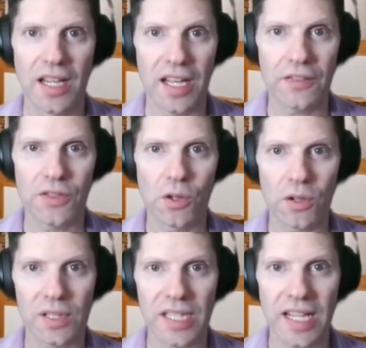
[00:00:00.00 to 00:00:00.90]
If
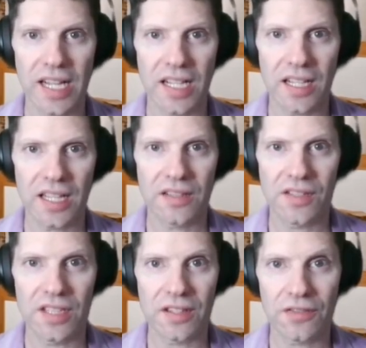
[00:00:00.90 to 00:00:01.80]
your Leah gives
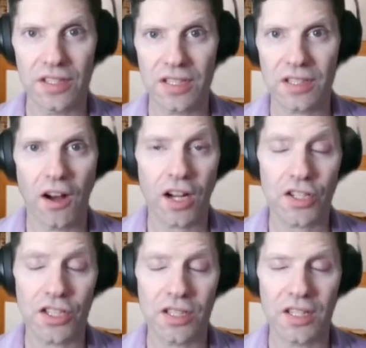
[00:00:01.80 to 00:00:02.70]
a different
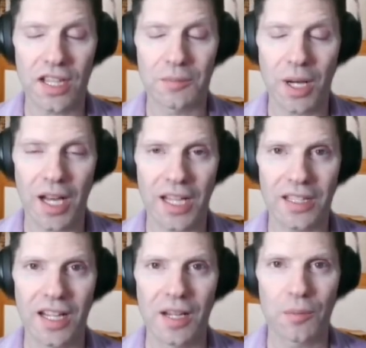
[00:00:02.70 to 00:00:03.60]
auction than mine,